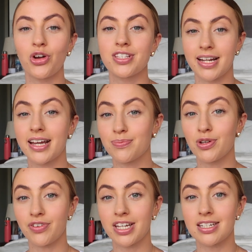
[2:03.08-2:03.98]
was Let's
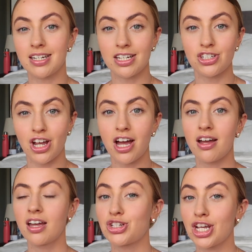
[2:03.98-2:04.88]
Move Indonesia.
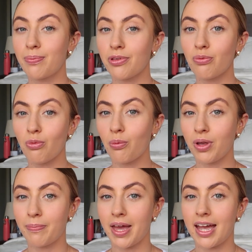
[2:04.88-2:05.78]
They're cheaper than what
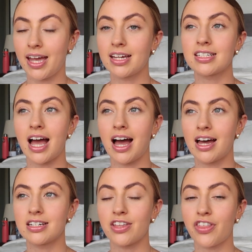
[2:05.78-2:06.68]
we paid,
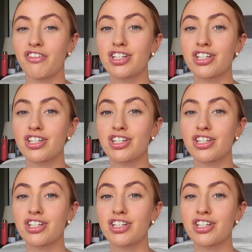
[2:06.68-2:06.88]
and their